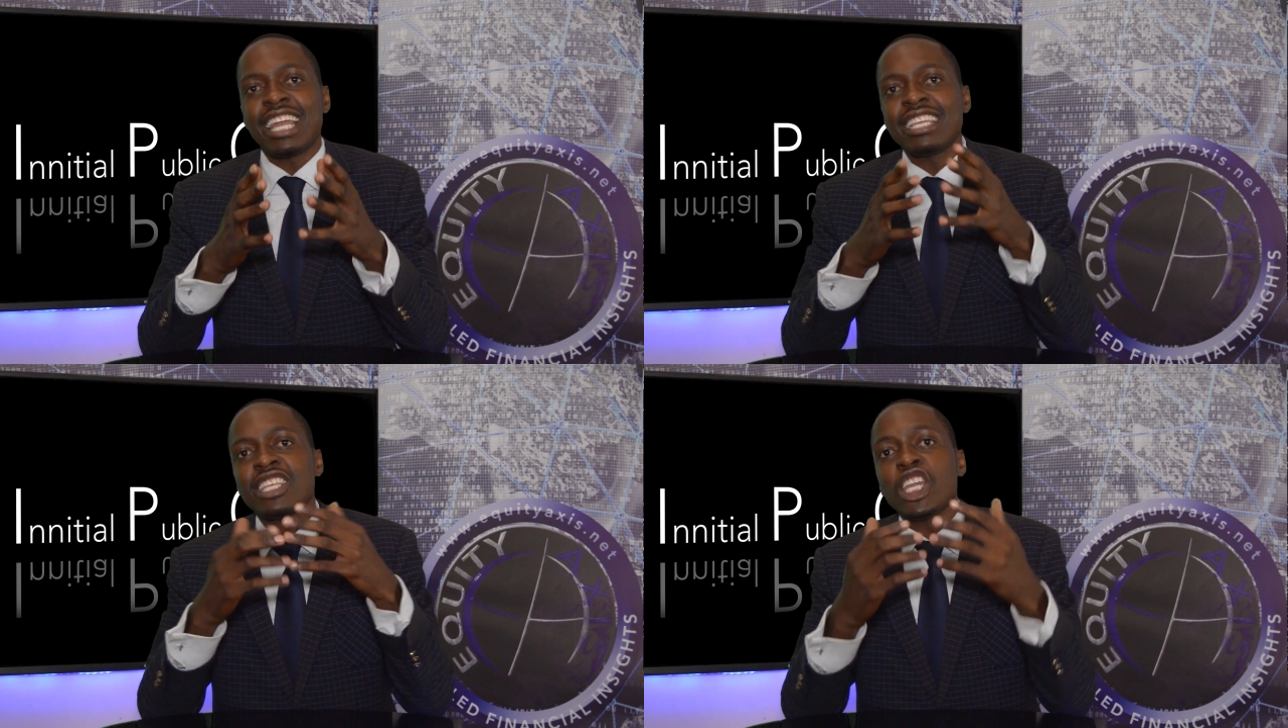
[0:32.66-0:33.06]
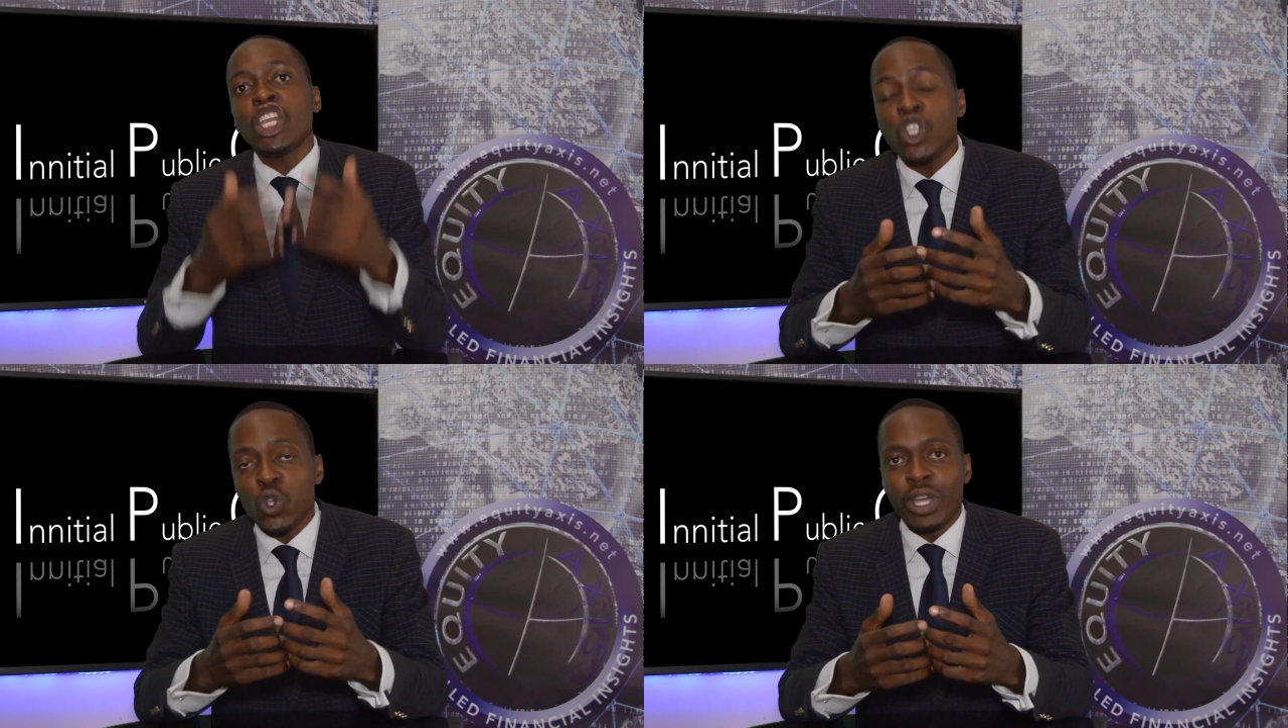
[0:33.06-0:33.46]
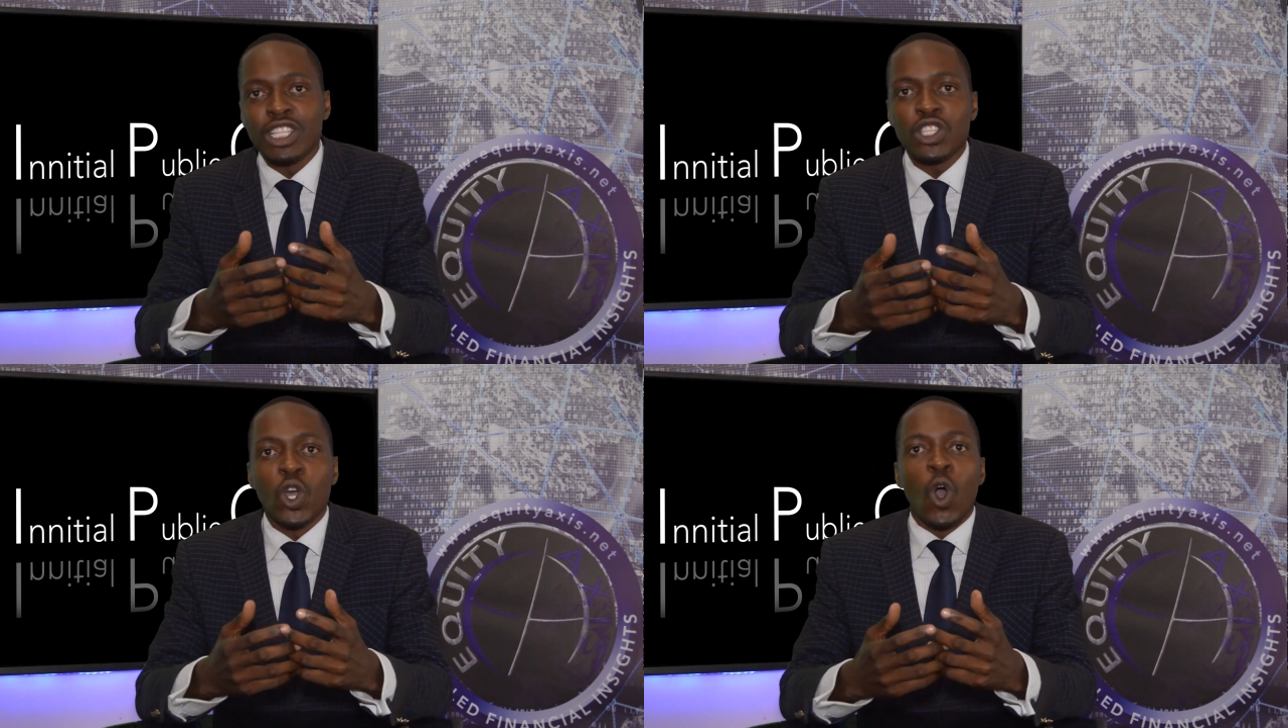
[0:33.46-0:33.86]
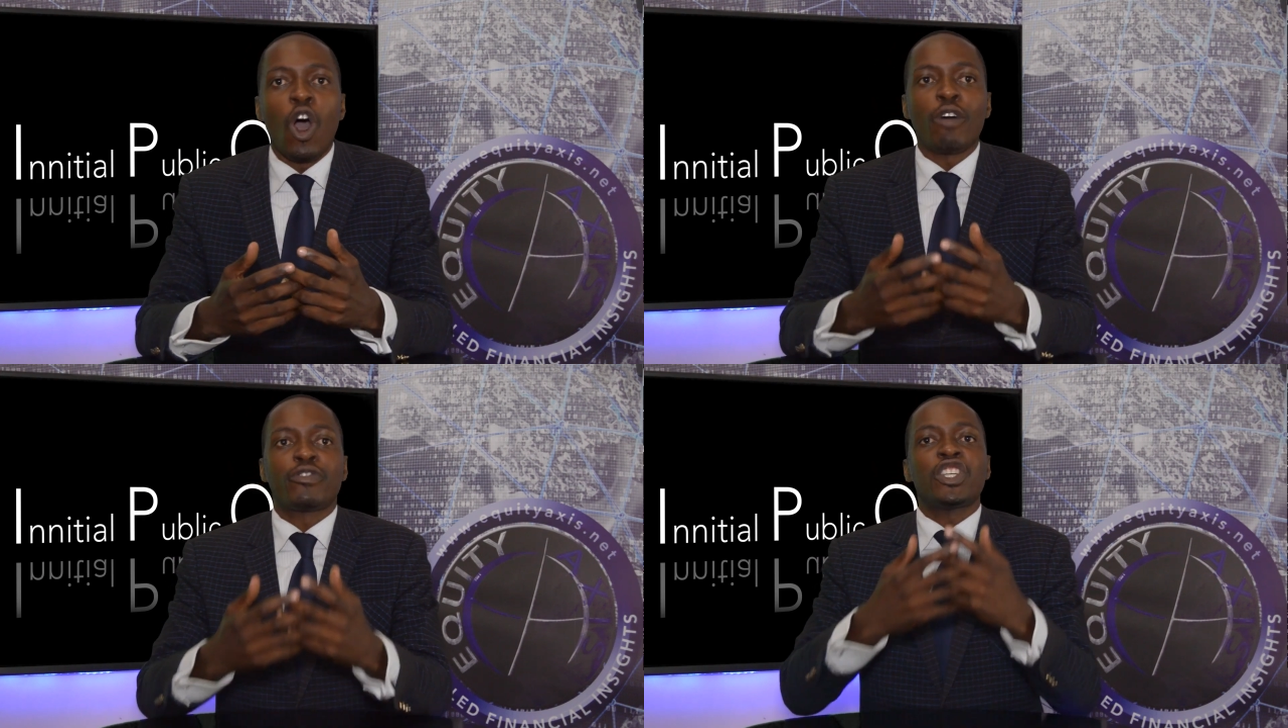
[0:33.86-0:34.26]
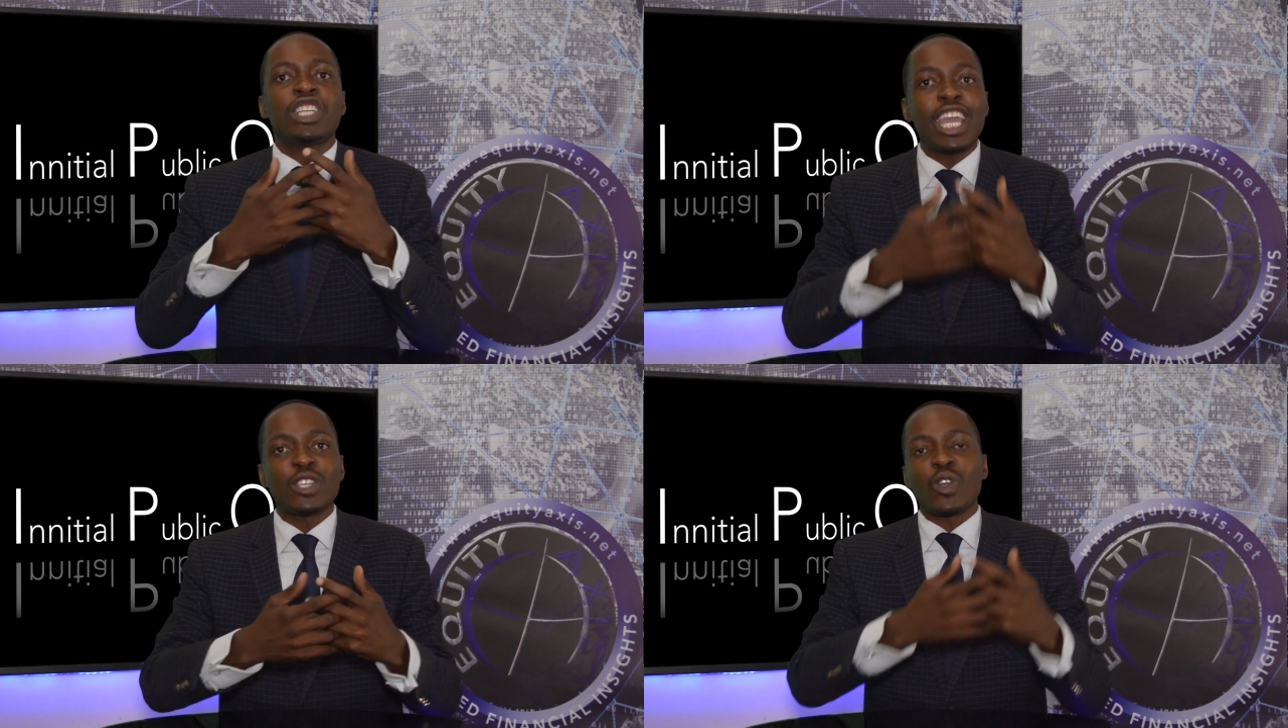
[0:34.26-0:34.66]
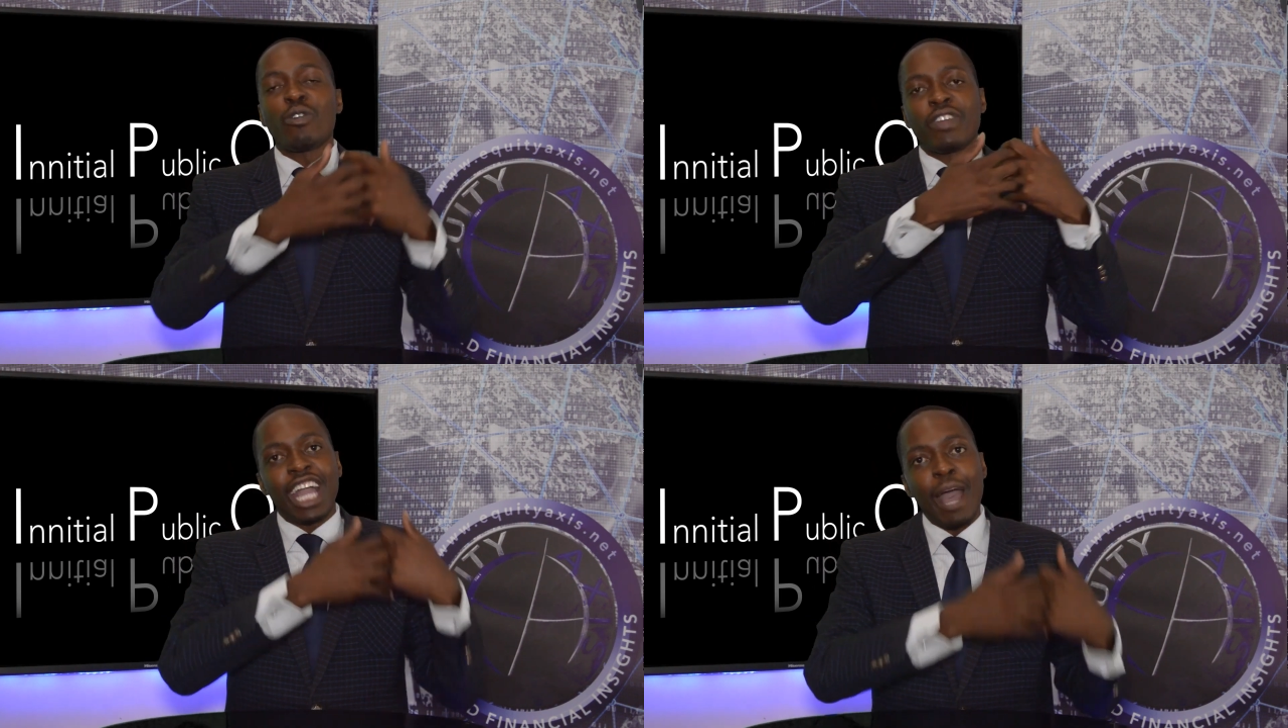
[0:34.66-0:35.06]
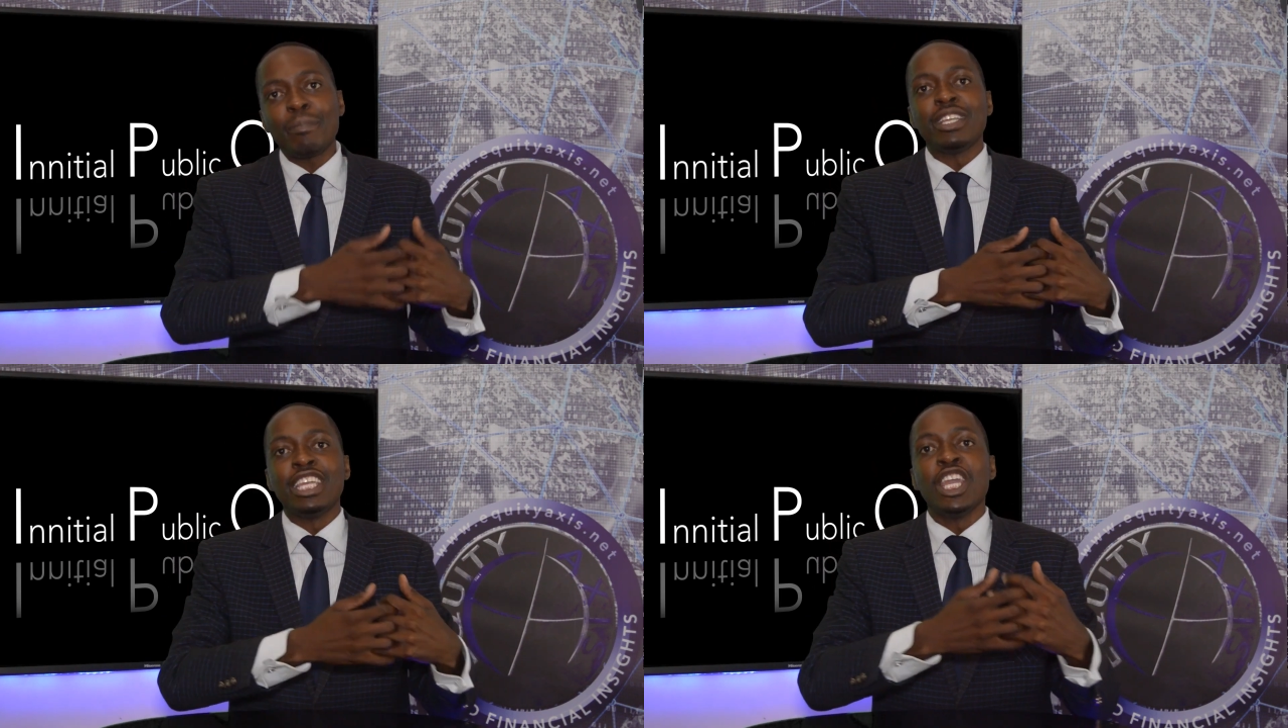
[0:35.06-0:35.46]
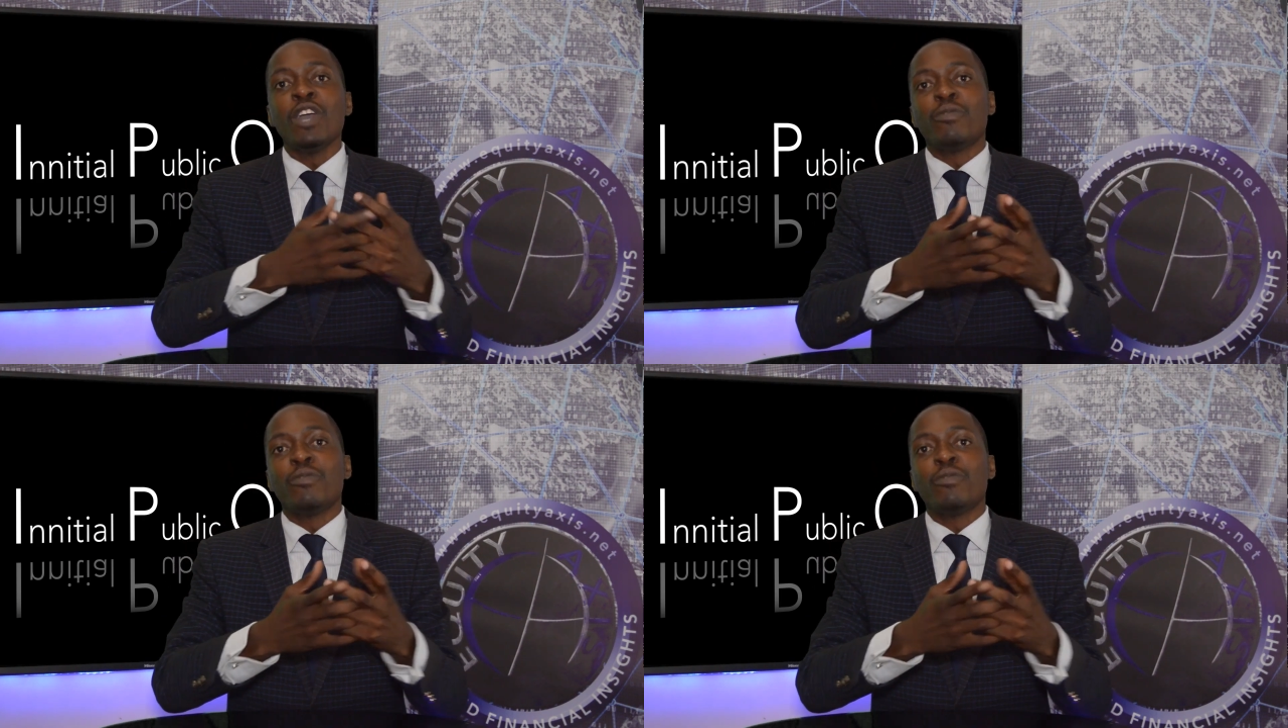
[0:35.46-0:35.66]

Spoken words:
That is the issuance of shares of a company